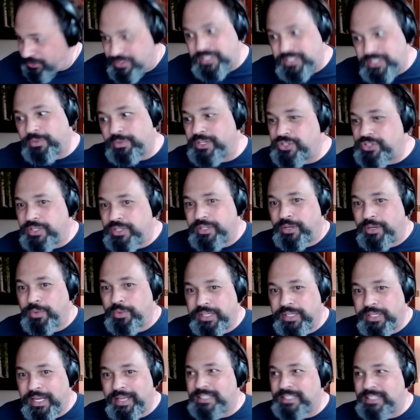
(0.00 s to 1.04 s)
question I
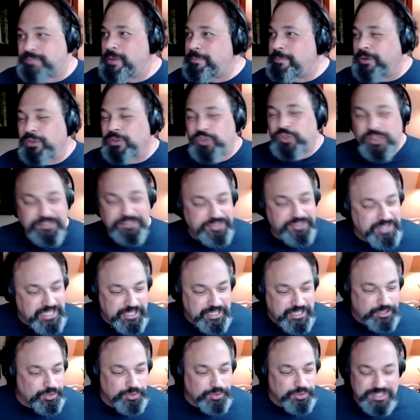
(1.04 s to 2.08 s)
want to ask, people never
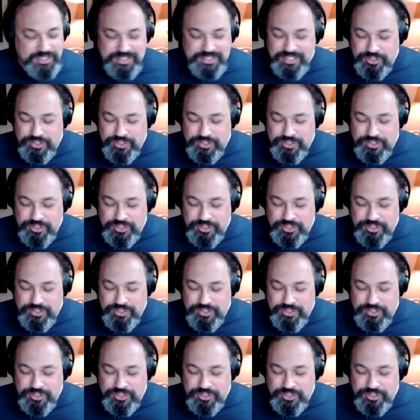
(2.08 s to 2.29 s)
include this.